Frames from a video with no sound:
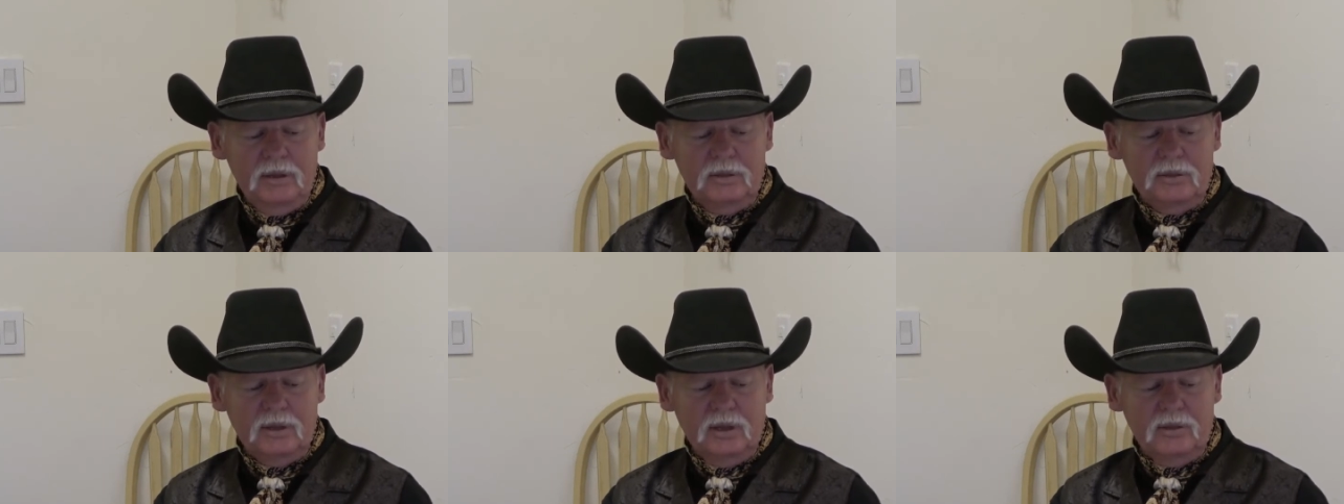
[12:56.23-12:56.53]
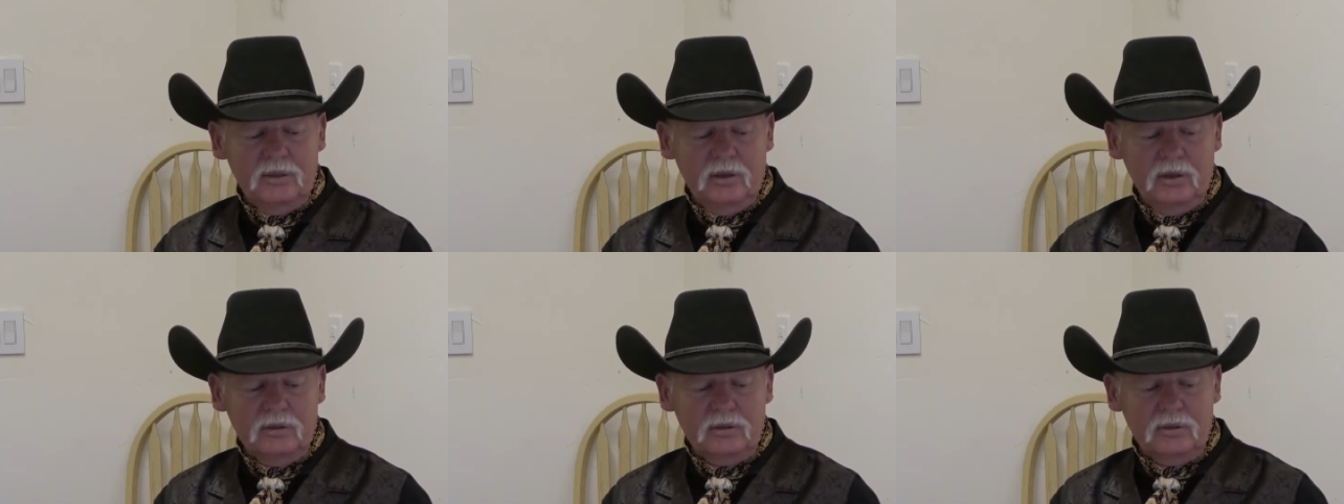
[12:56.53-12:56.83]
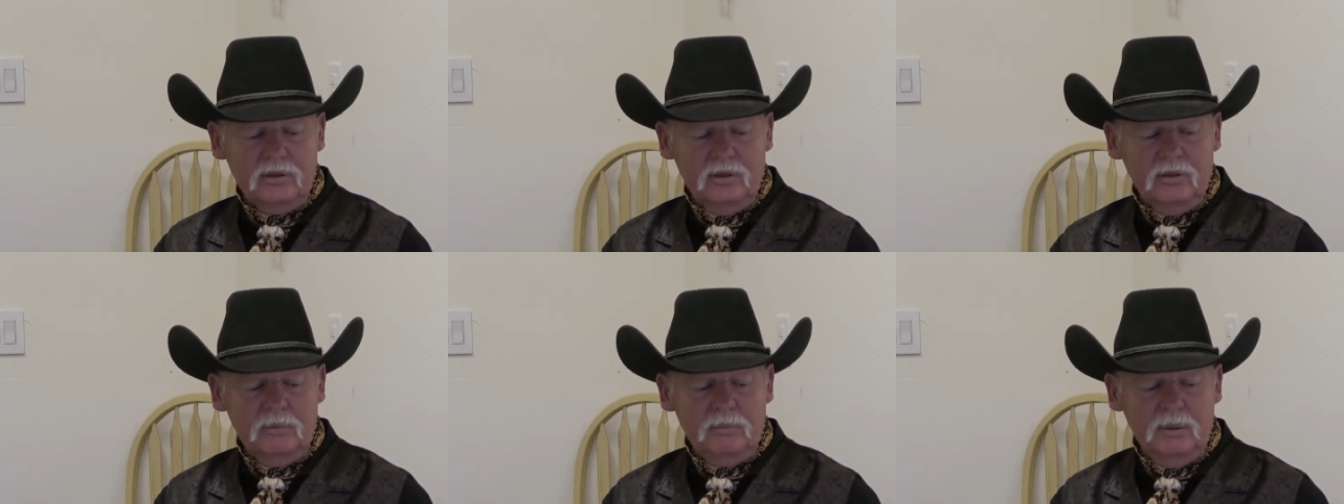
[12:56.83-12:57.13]
He said
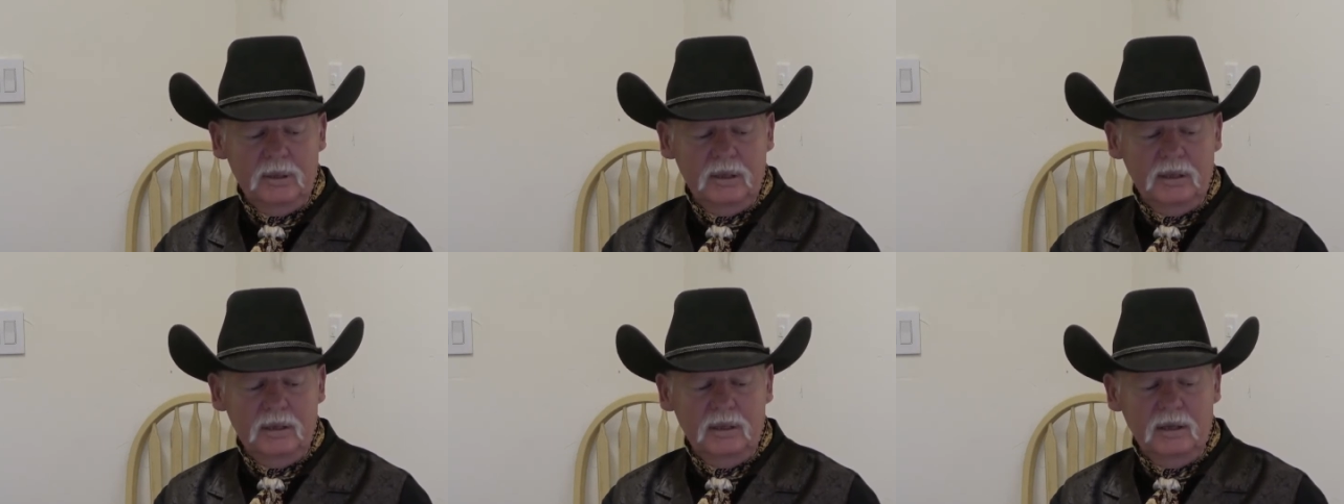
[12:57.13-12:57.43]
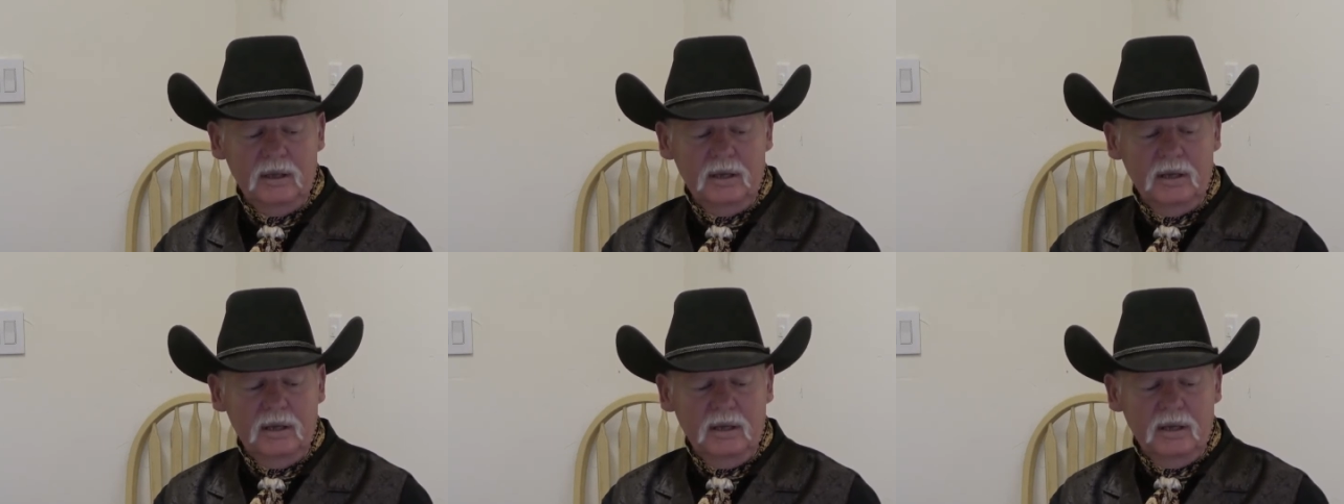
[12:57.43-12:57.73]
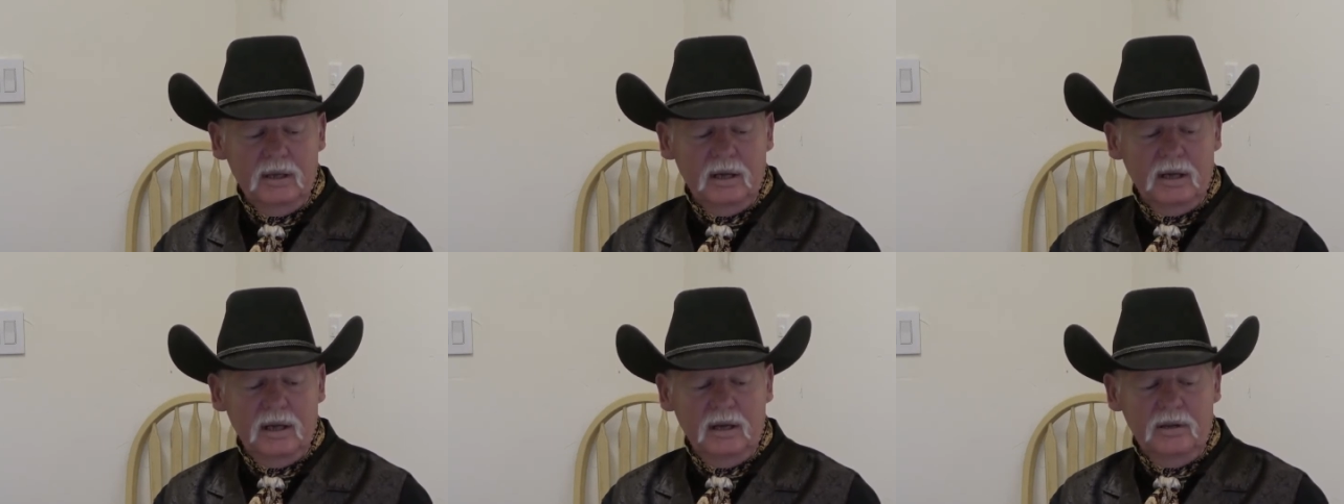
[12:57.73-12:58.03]
there's going to be
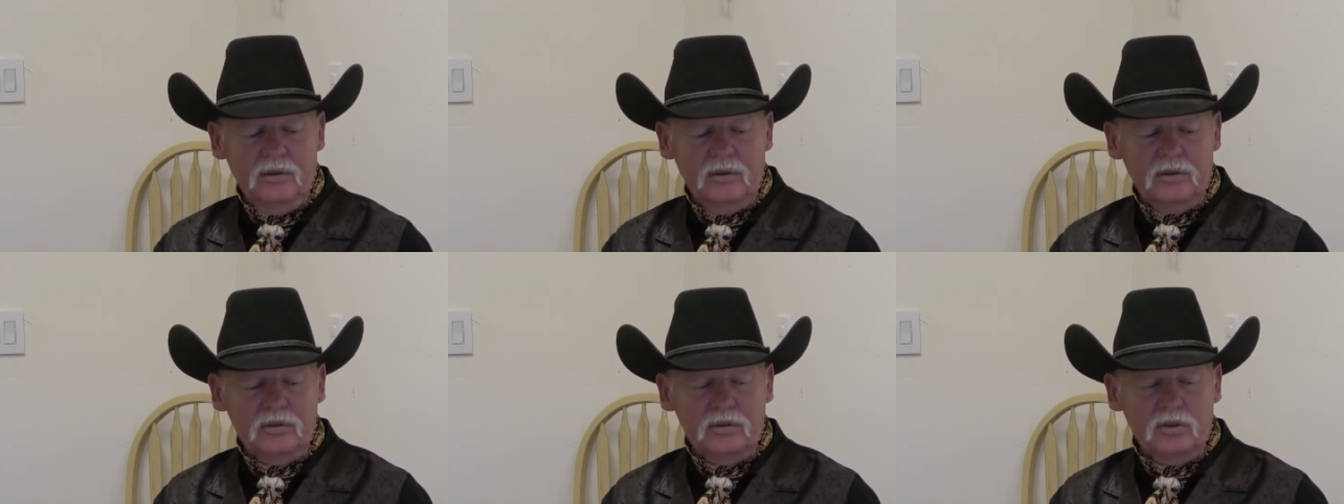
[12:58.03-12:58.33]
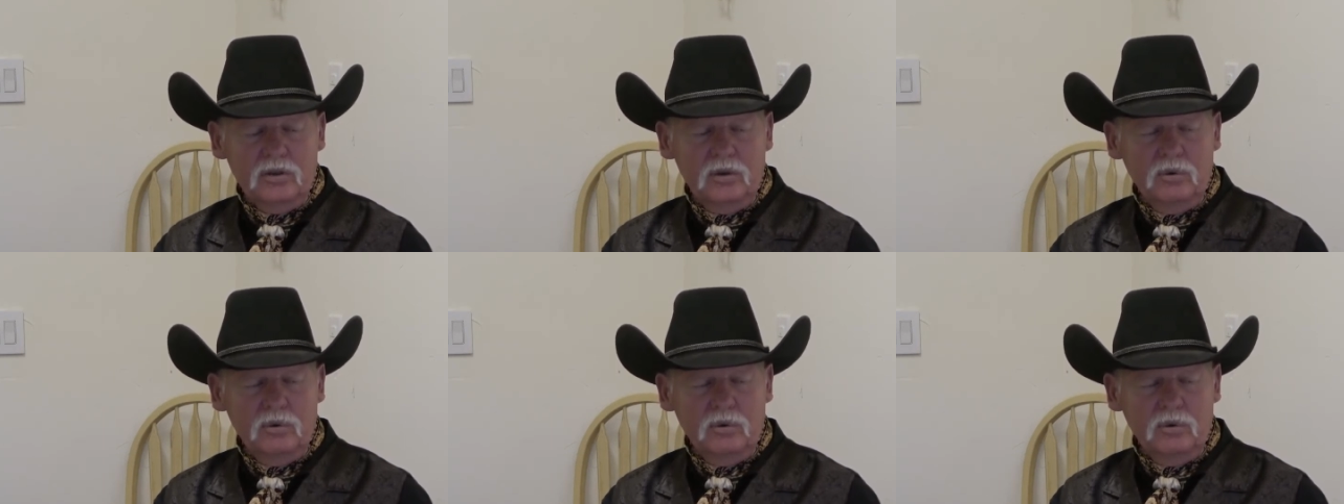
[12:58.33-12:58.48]
others